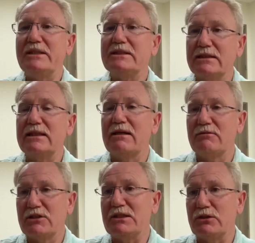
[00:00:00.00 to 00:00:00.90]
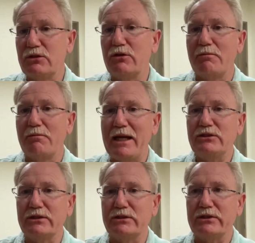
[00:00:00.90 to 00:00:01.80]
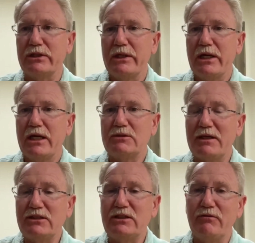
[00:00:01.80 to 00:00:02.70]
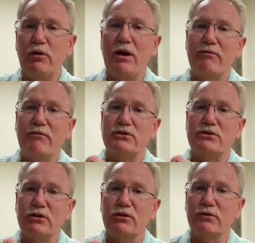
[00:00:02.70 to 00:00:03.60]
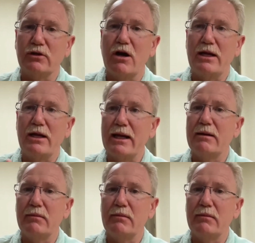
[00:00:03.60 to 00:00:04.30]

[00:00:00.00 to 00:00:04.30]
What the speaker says: assessments to the patients, especially if you have concern for cardiac